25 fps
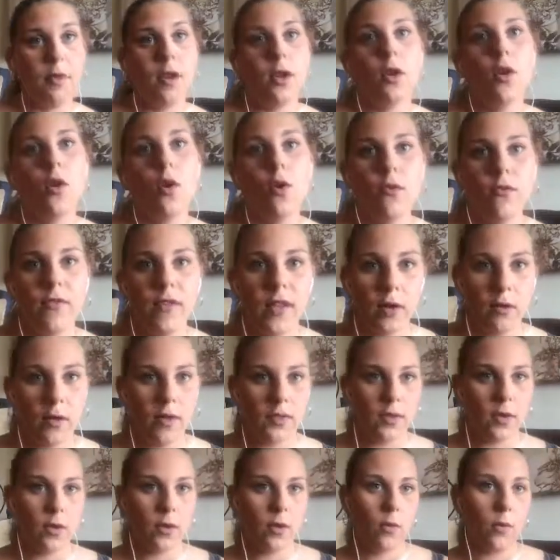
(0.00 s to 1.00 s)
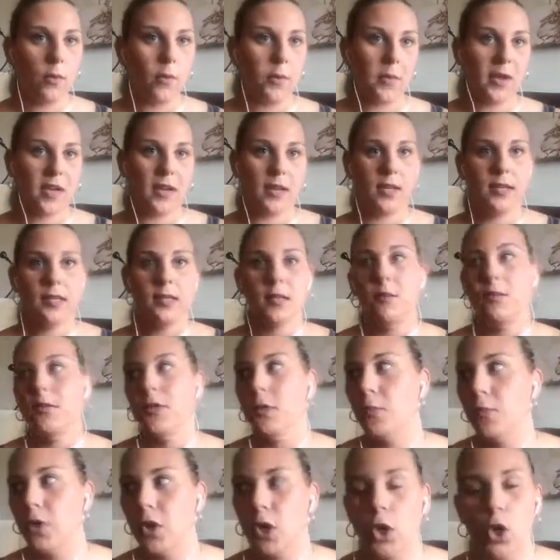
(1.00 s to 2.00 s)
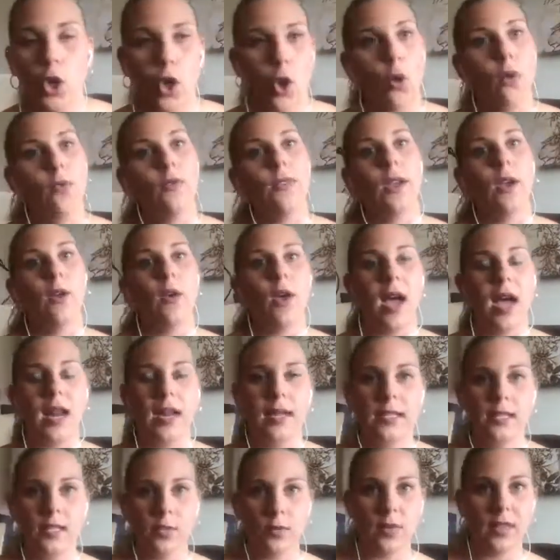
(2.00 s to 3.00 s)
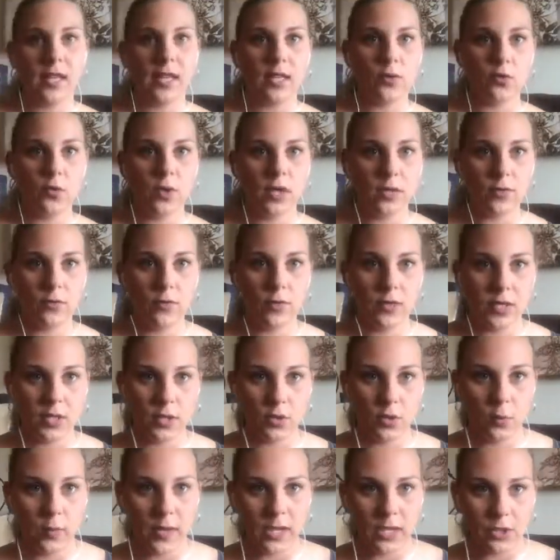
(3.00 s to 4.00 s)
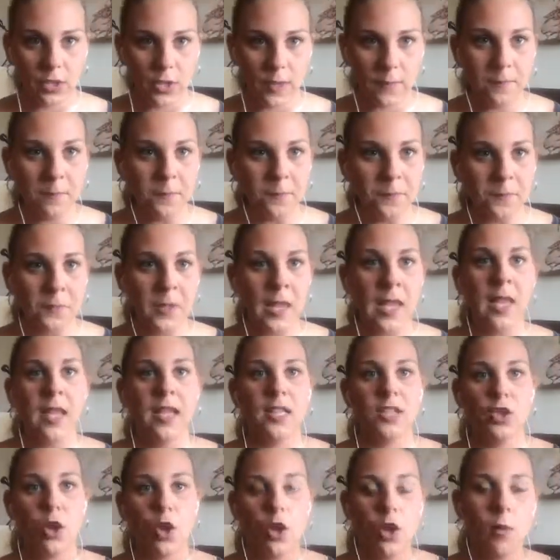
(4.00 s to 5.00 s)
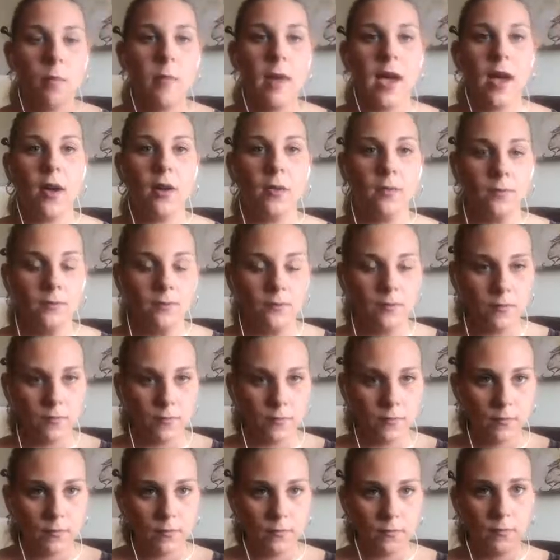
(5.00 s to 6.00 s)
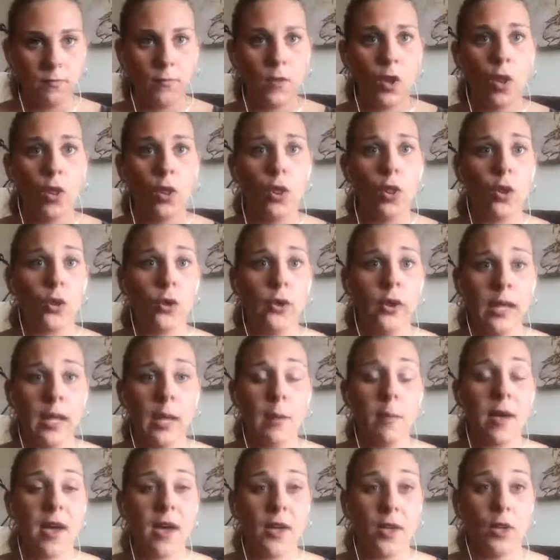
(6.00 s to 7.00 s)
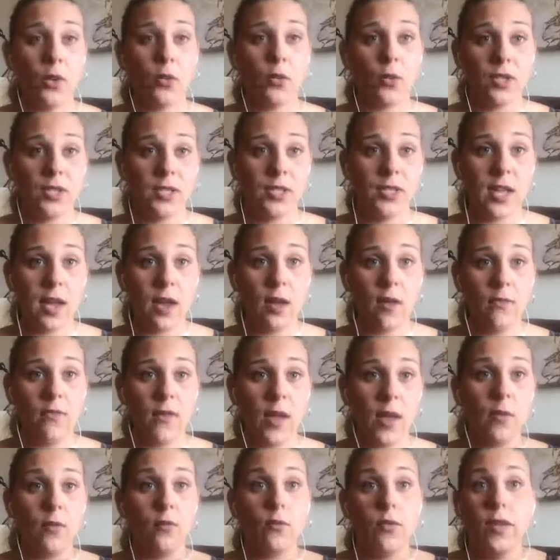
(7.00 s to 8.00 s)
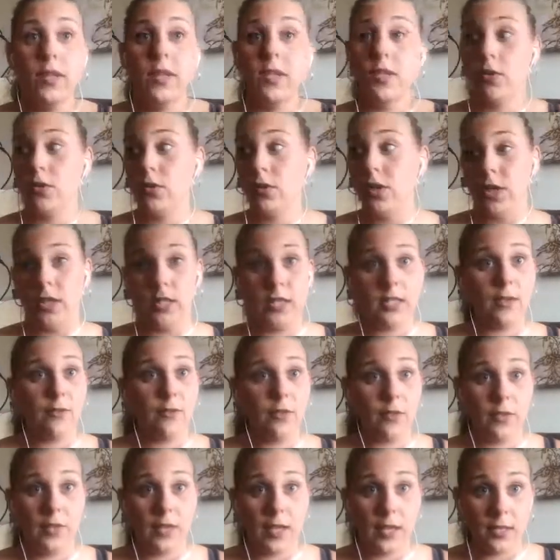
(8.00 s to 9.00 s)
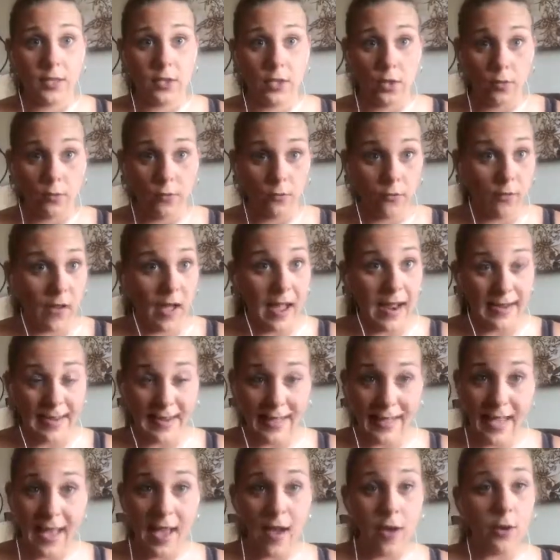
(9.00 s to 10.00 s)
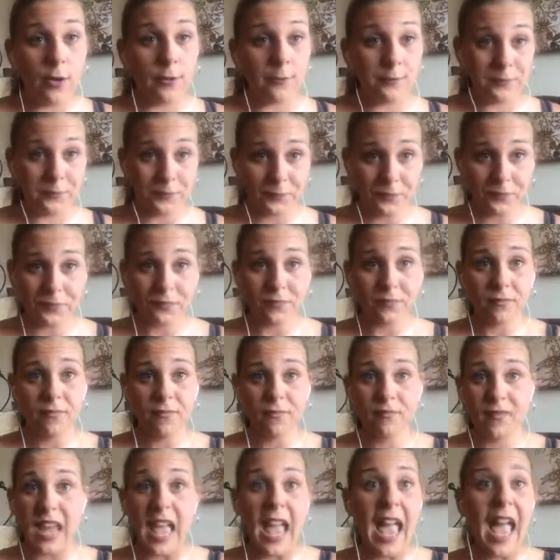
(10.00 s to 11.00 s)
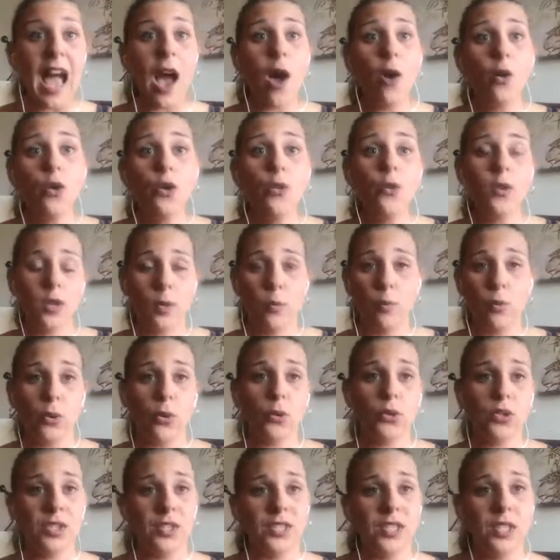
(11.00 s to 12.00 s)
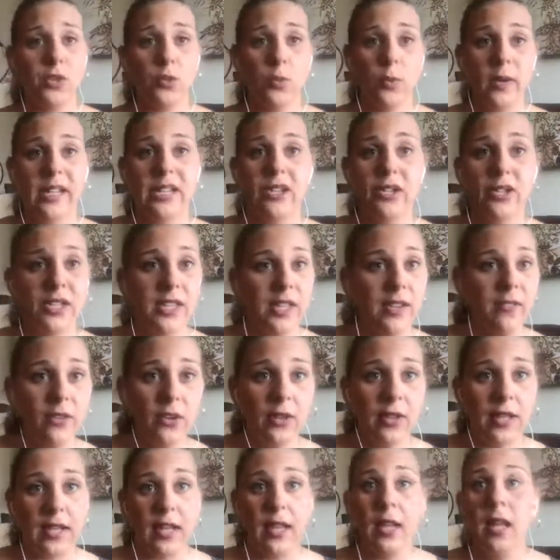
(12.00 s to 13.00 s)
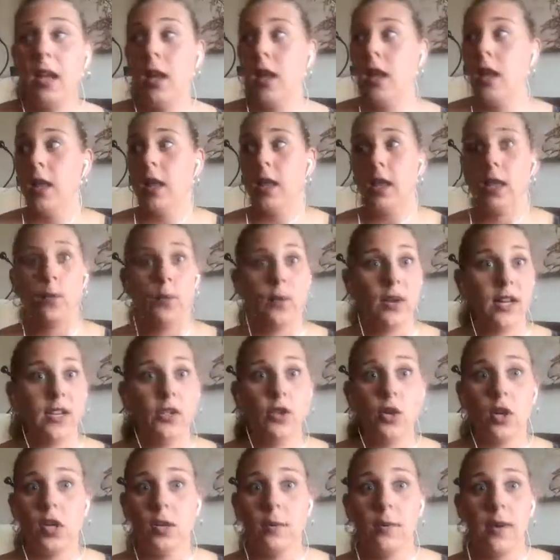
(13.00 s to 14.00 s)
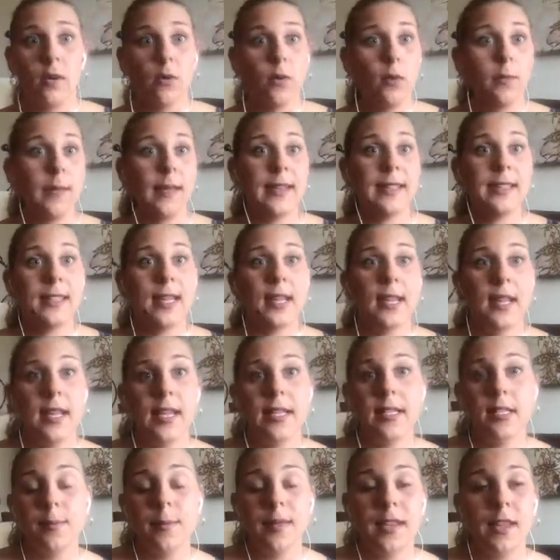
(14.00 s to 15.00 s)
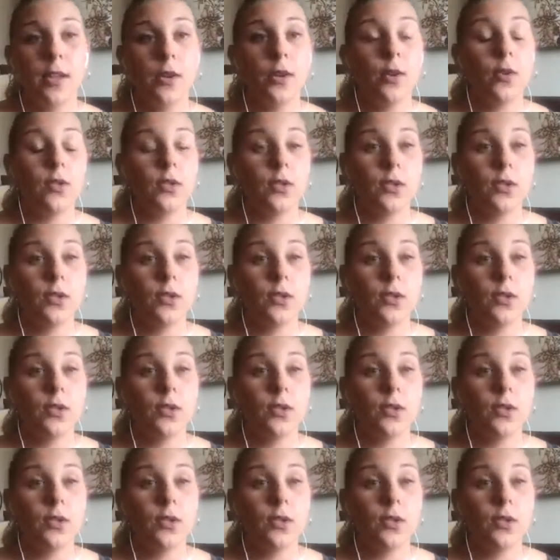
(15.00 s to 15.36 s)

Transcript: going to go figure out the coping mechanisms. I'm going to go figure out how to deal with that stressful situation. It's all about learning about yourself and researching different things, finding out how you can approach a situation differently. Like when I talked about when my son hits me,